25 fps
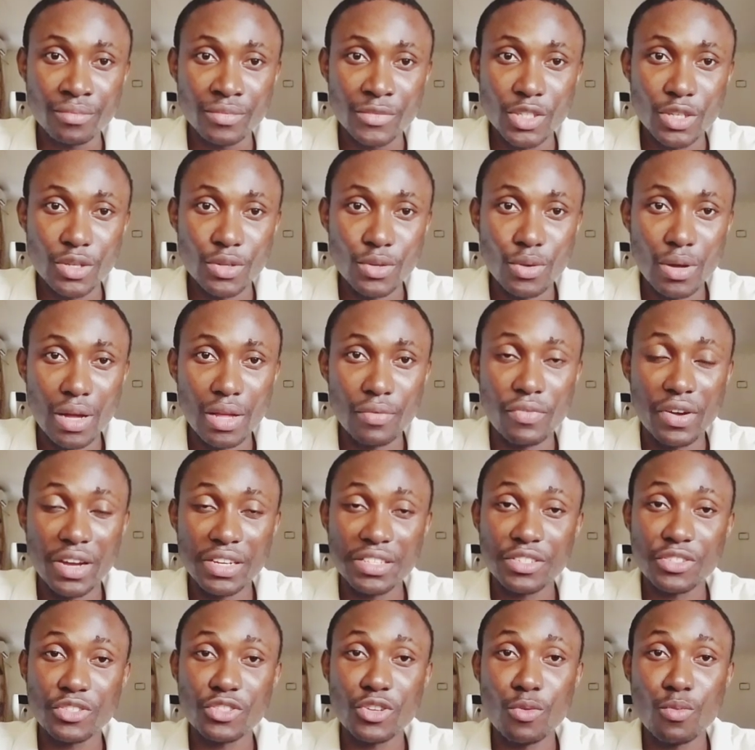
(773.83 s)
you know,
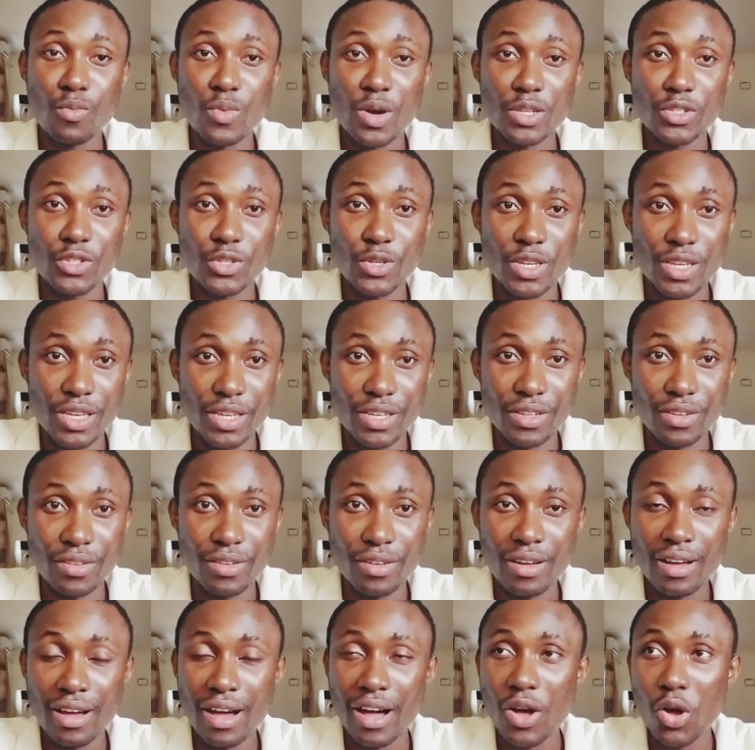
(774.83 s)
advising someone to
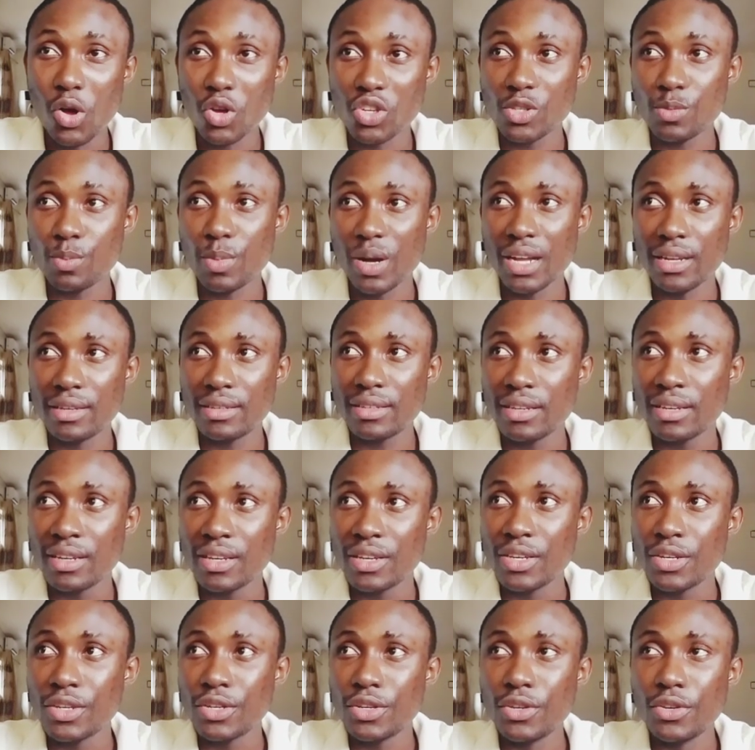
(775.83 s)
kill a husband.
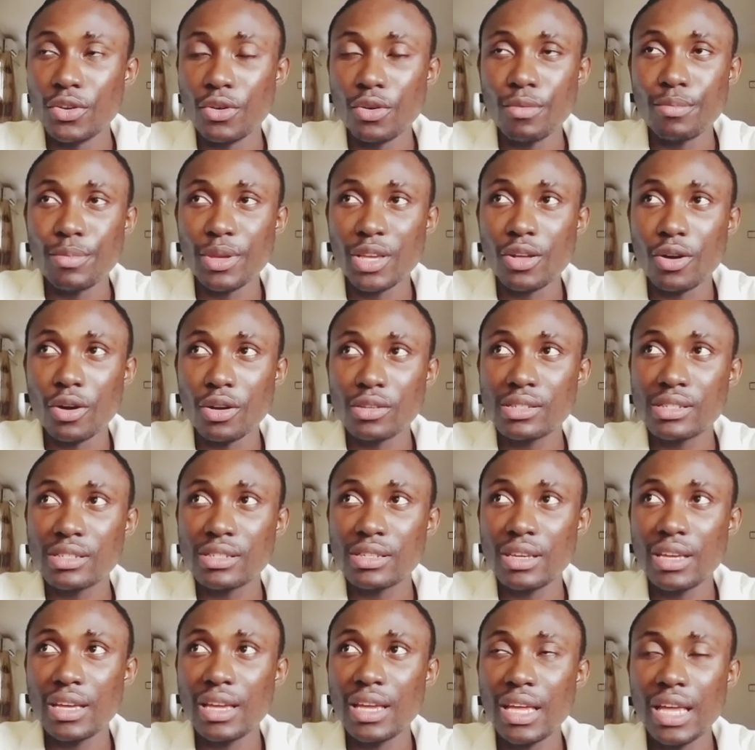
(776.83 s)
You know, because
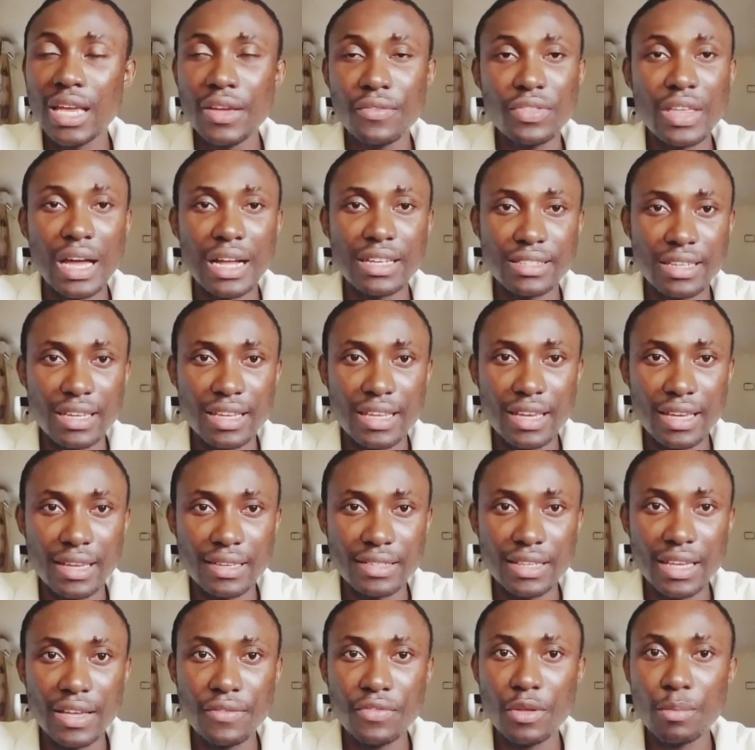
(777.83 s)
if that's the
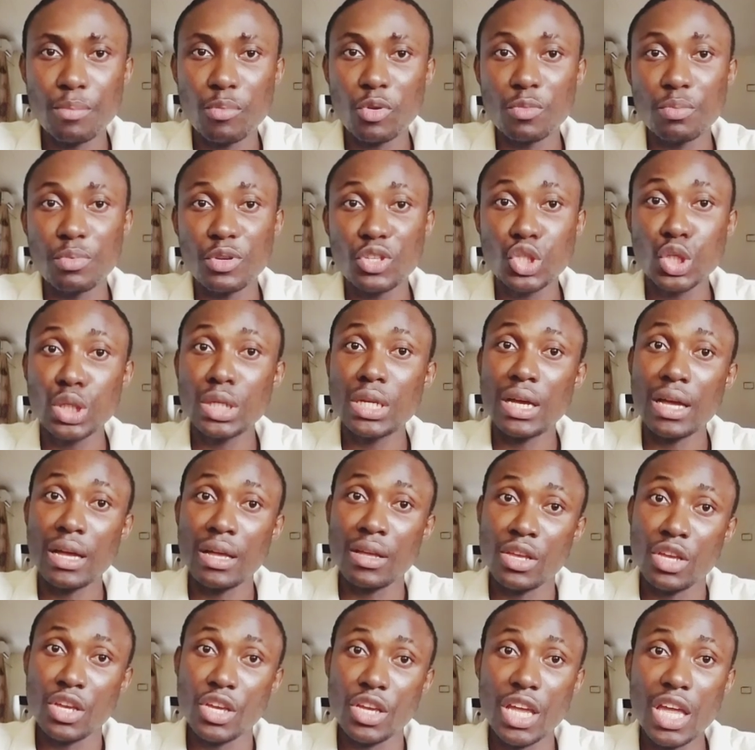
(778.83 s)
case, if they put between,
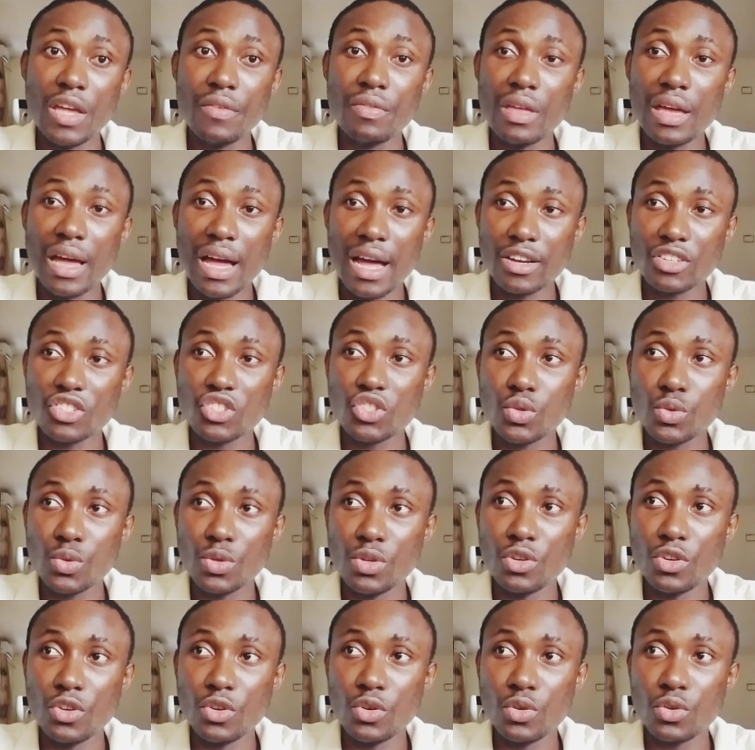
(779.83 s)
if they ask you,
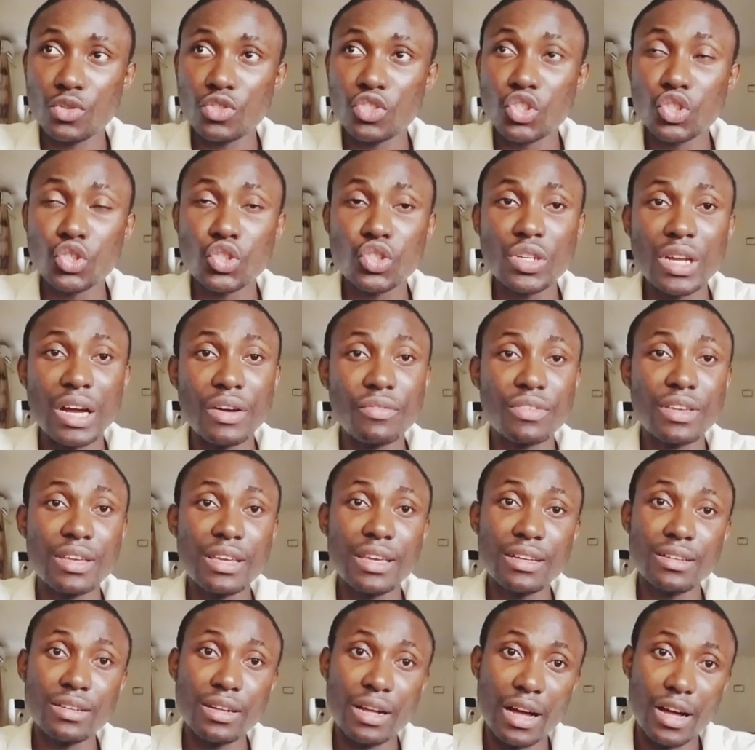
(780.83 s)
you know, she should have
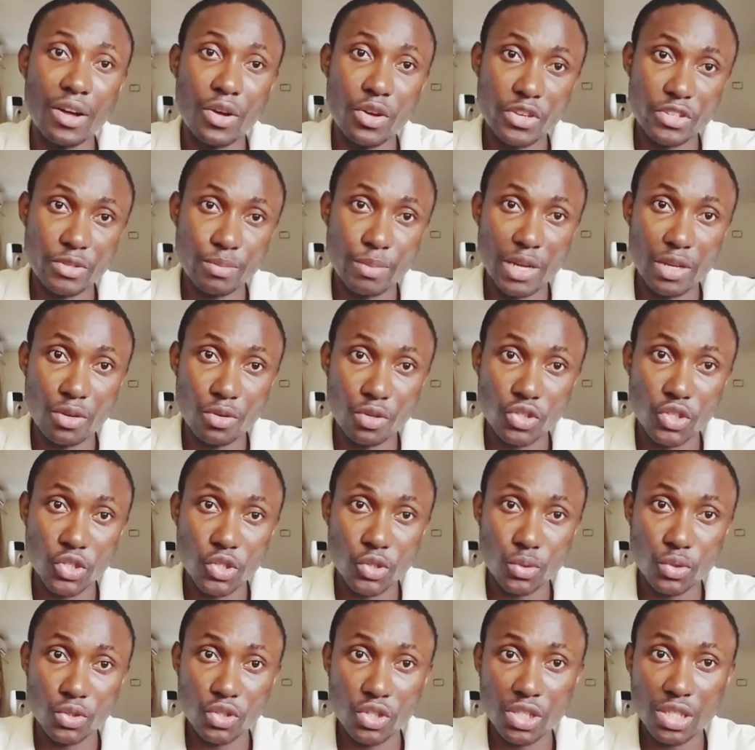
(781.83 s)
killed her husband or
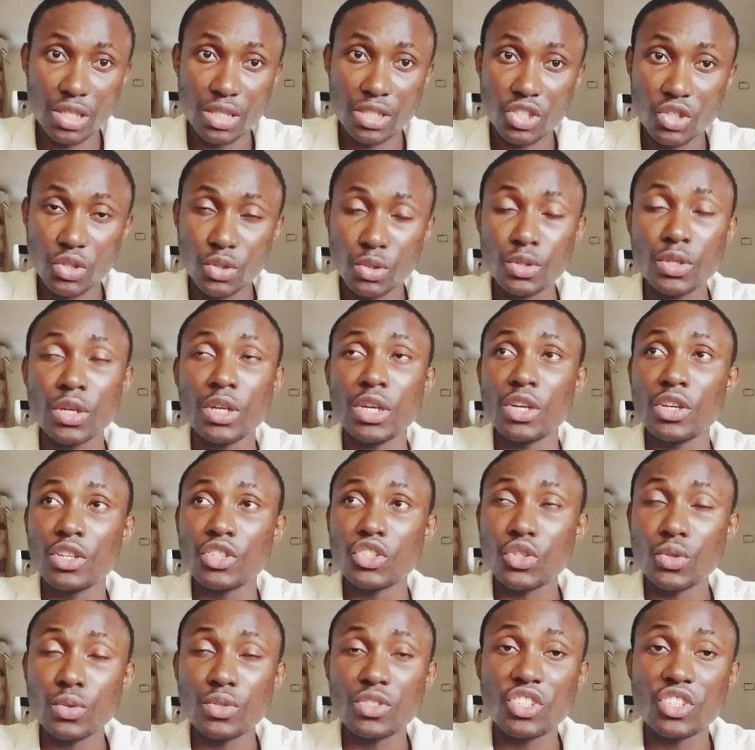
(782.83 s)
she should